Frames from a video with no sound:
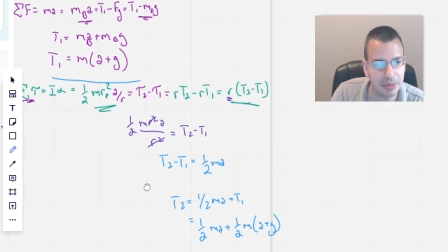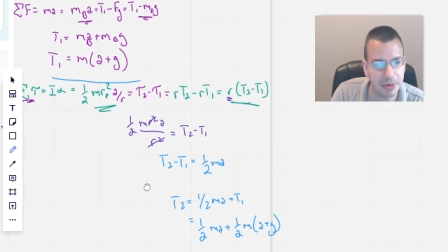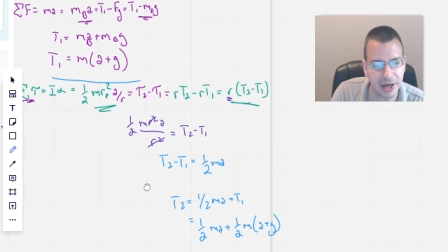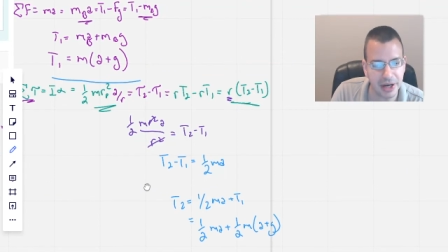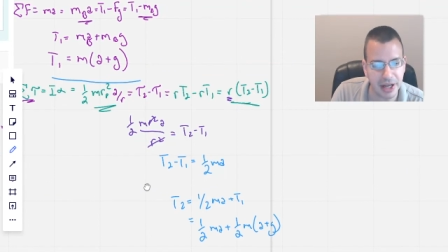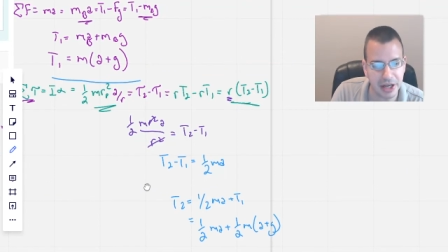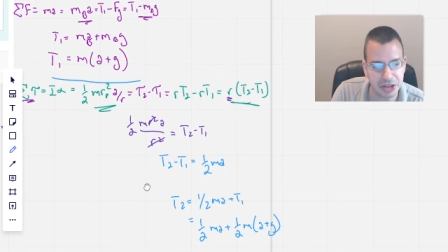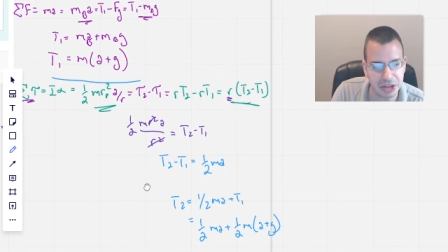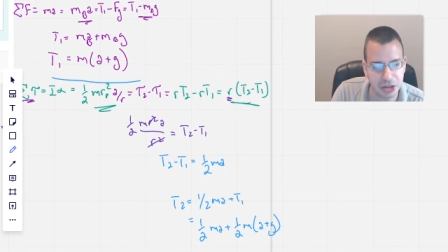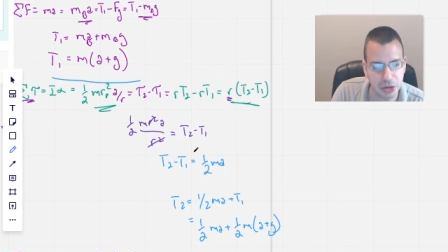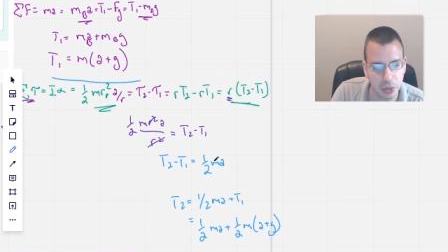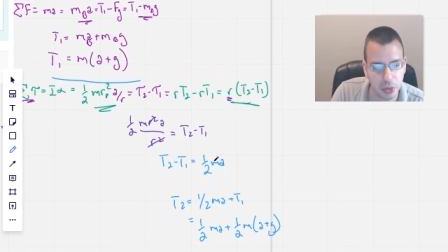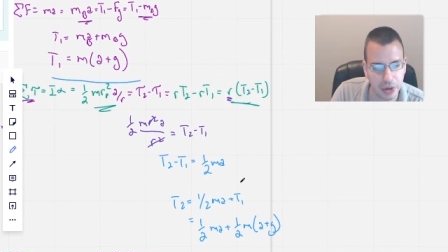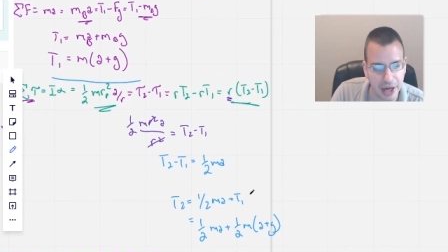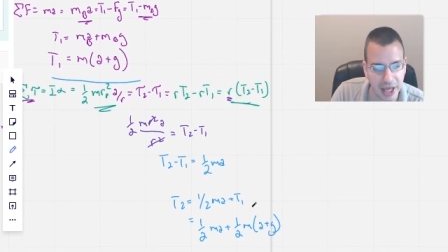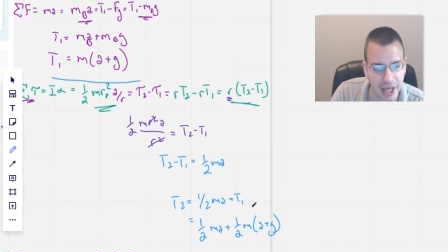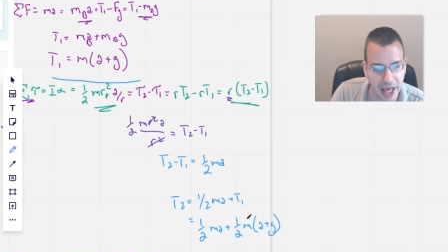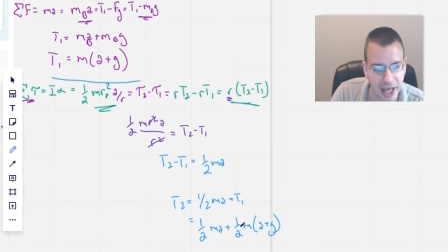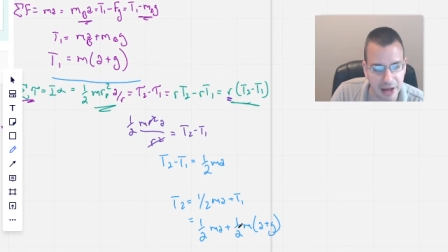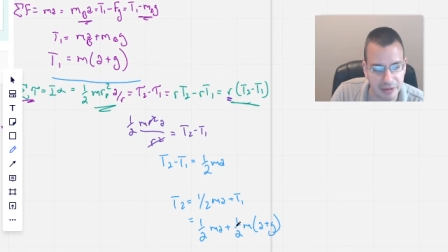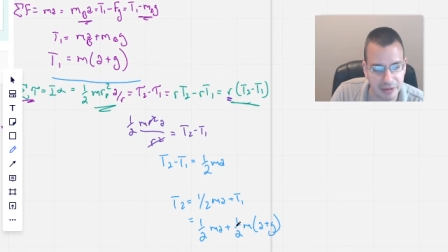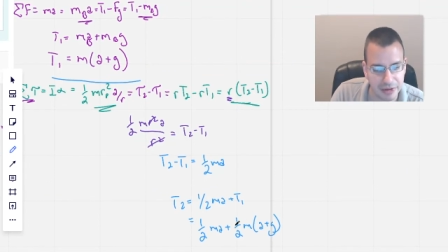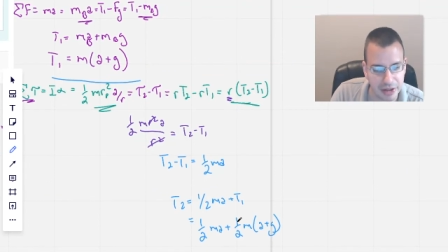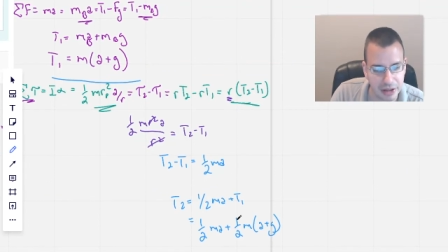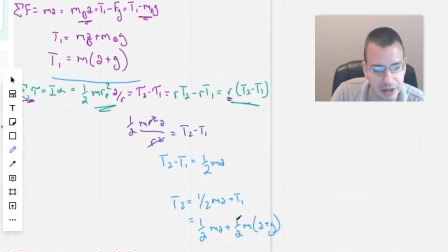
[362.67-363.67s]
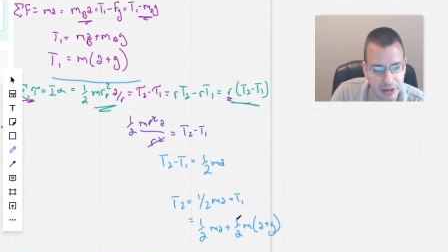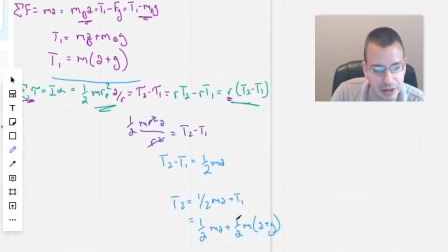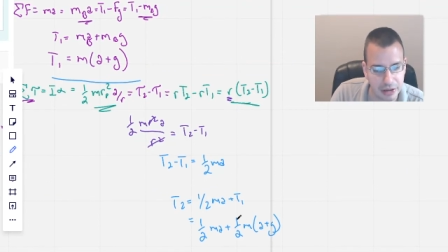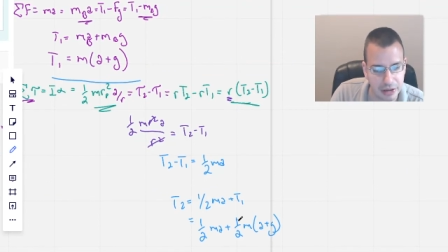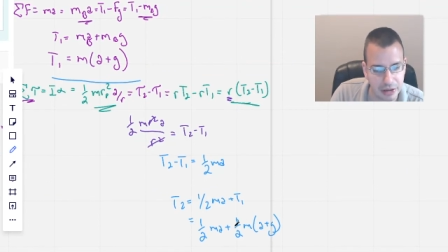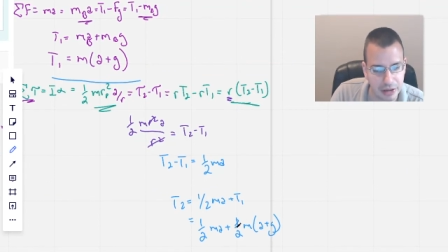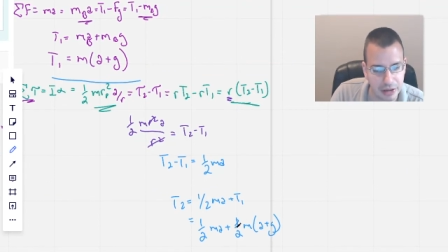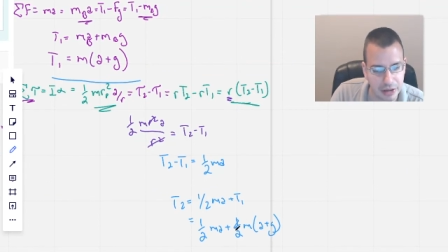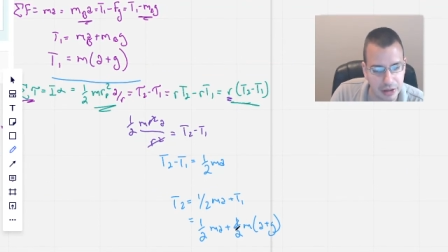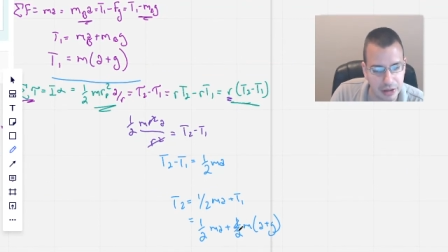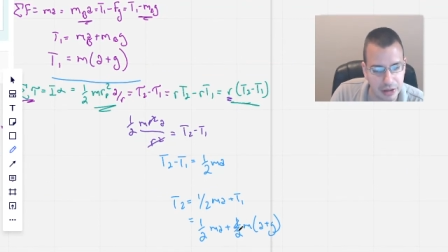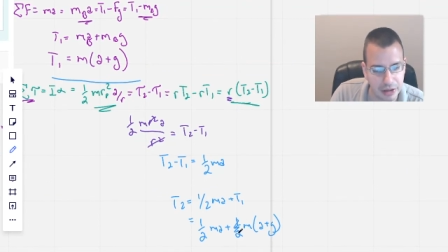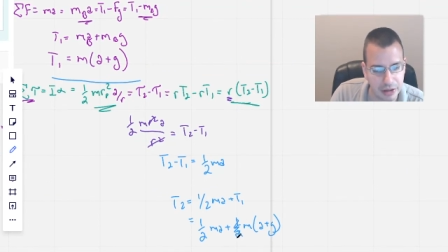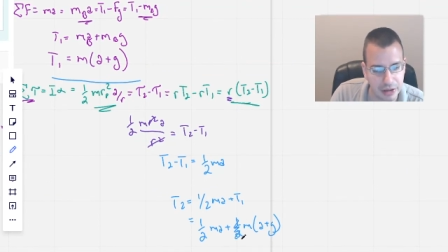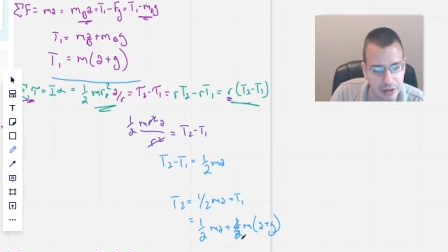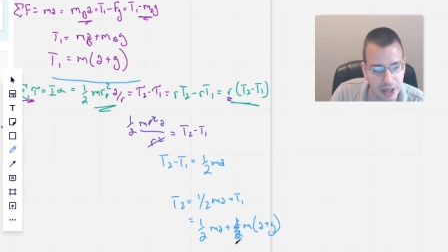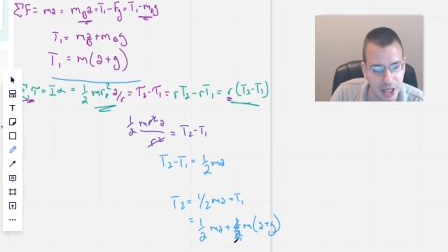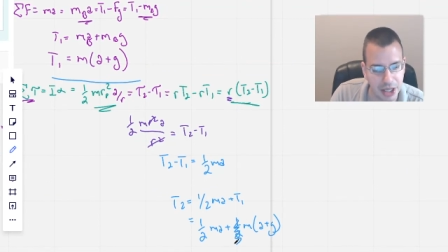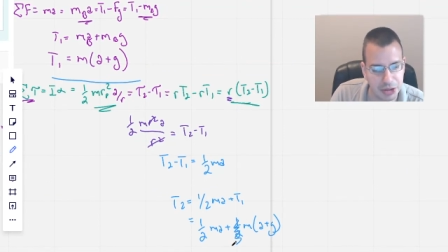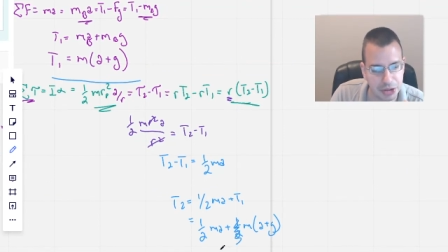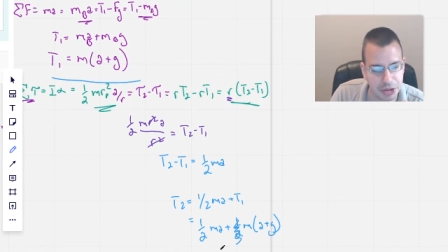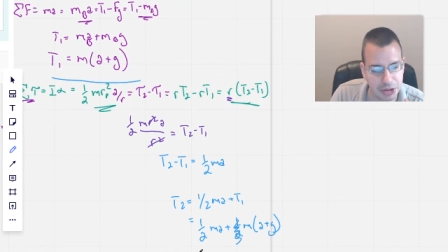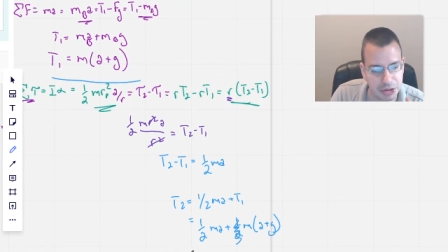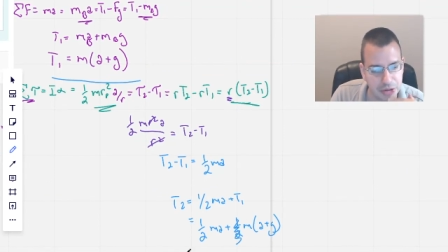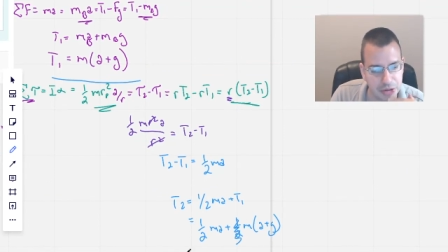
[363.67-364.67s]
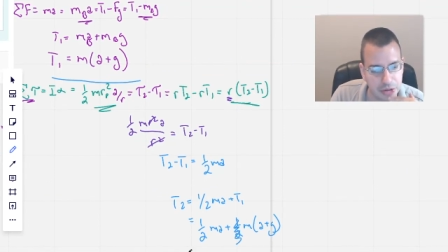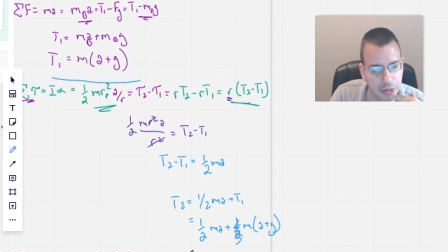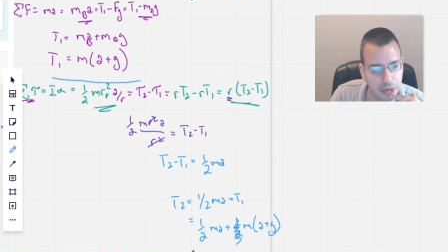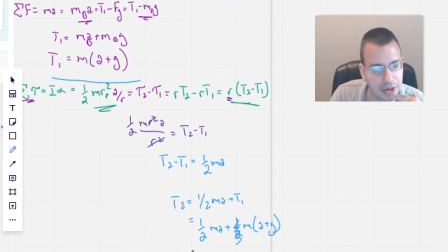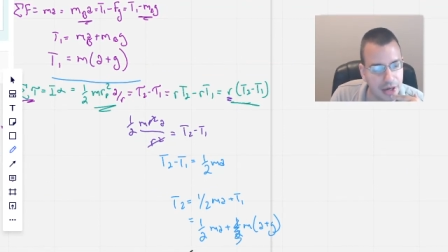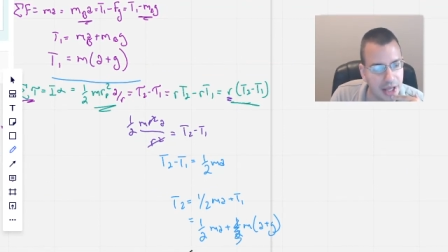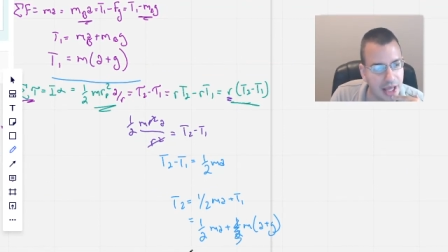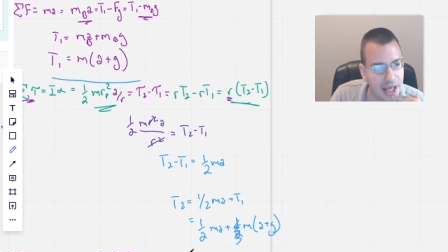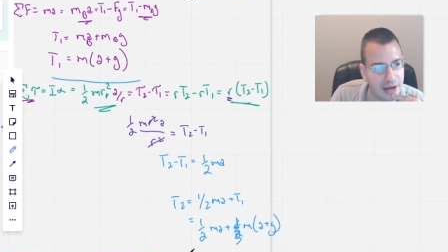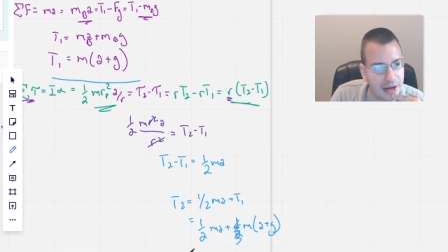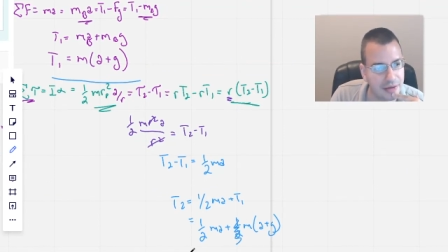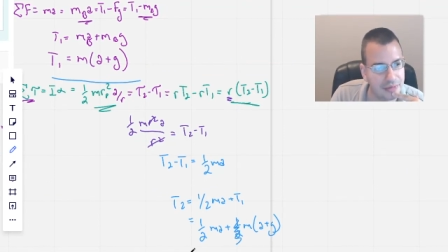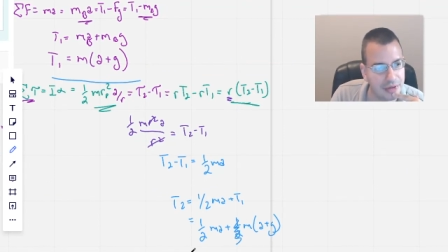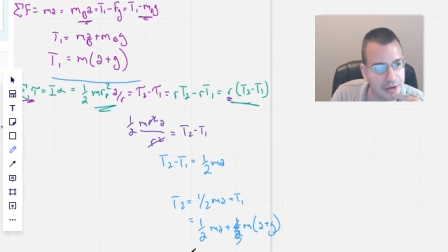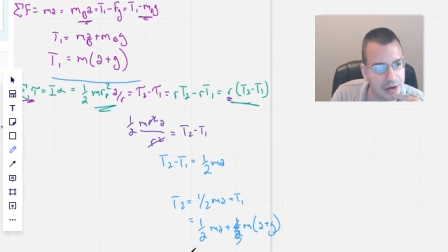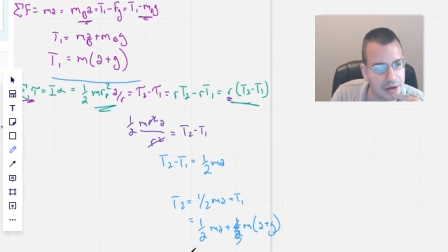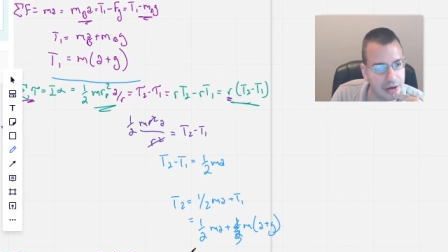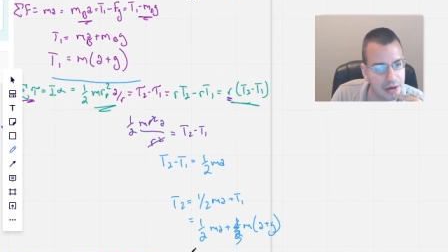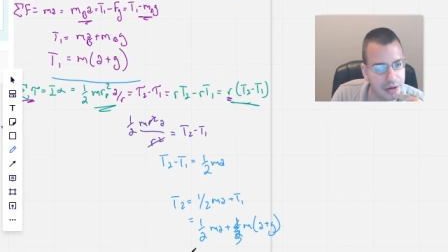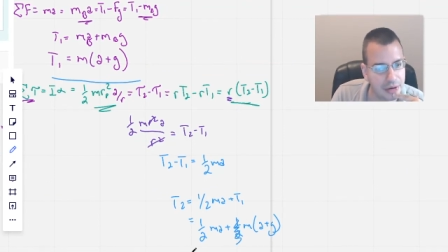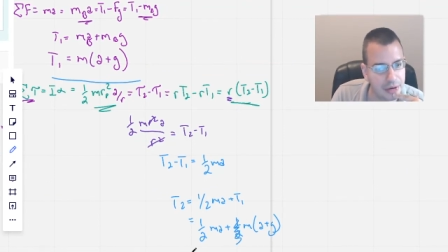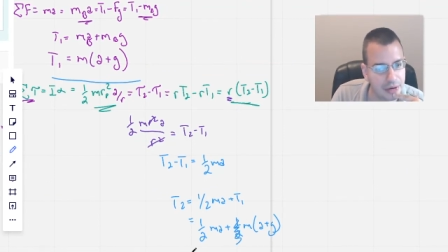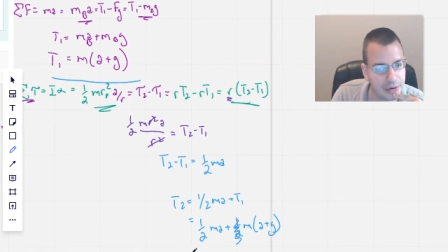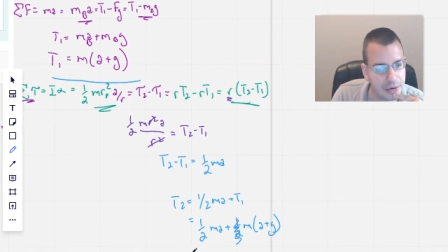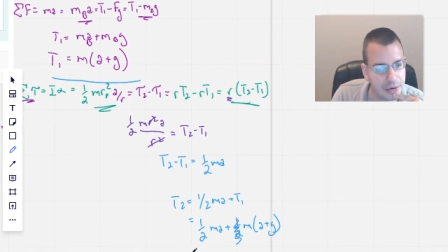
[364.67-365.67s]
put an extra one half in there? Not supposed to be a one half there.